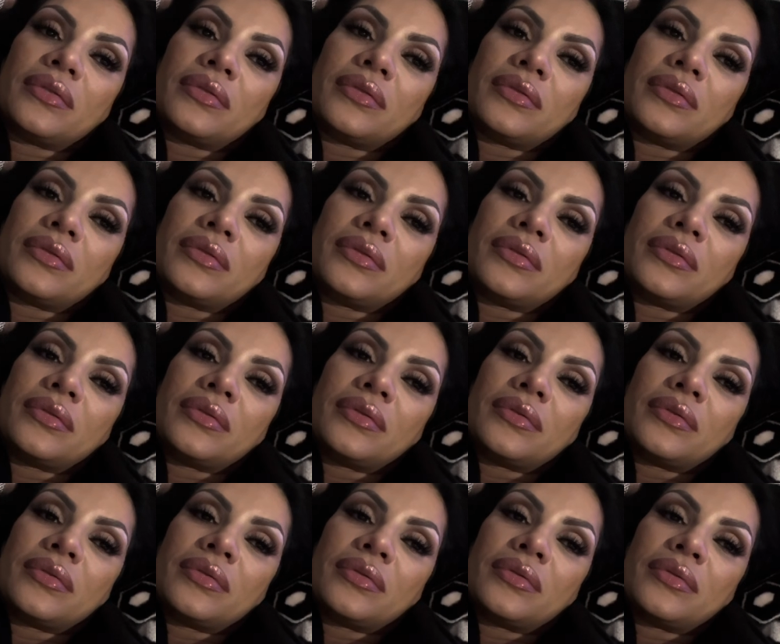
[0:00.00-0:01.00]

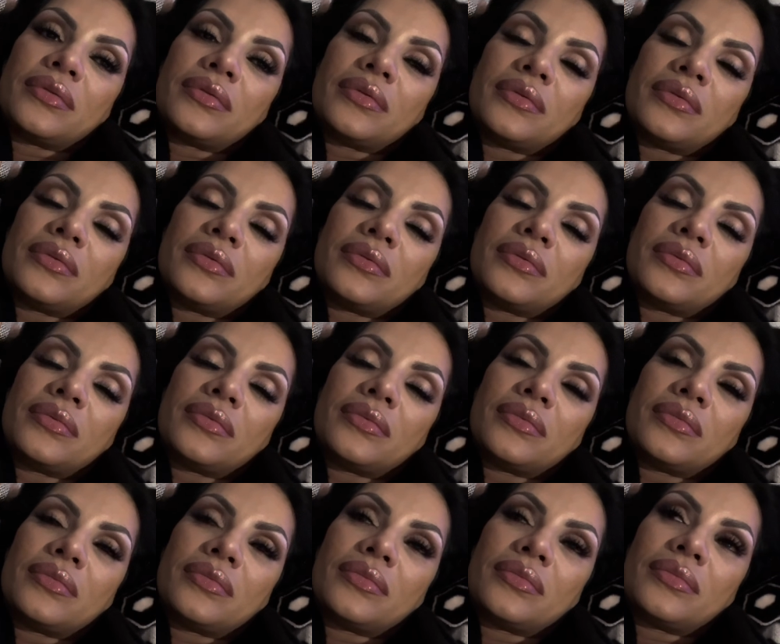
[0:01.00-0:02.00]

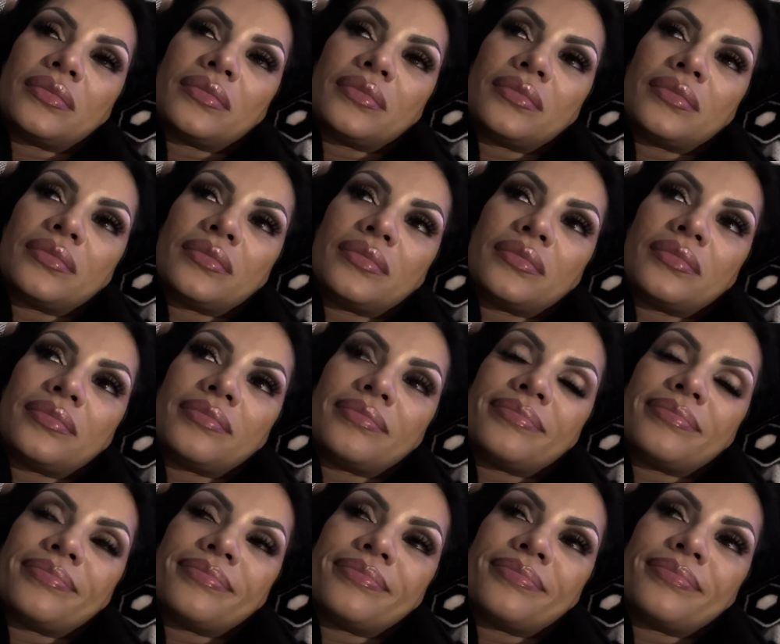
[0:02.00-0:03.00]

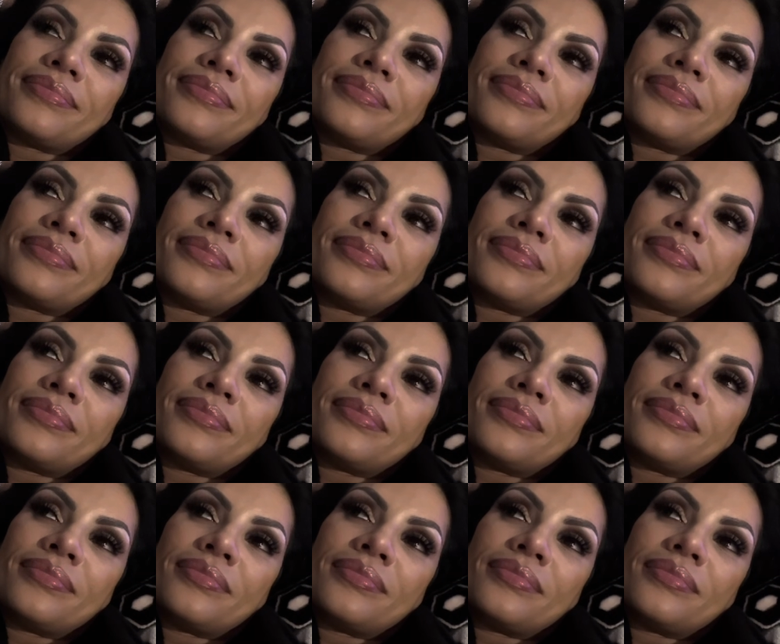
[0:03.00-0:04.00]

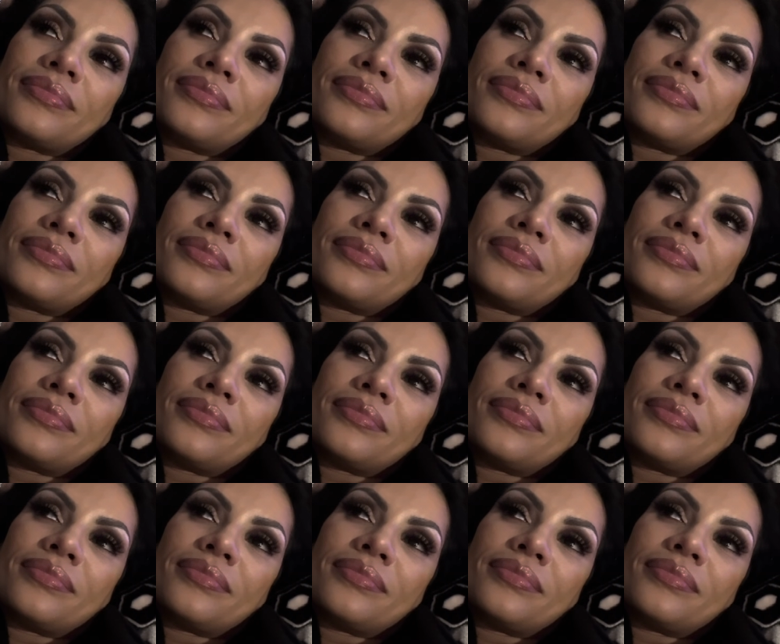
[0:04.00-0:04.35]
Nothing is said.